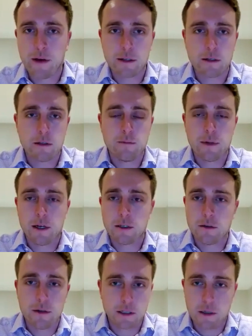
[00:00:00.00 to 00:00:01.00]
That's
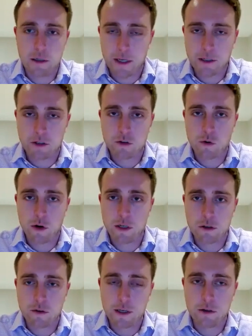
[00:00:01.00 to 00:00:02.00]
an amazing story.
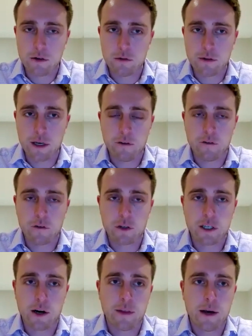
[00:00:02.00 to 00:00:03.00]
So thank you for
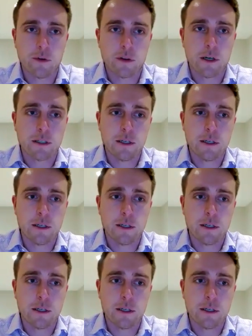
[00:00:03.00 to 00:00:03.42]
sharing that with us.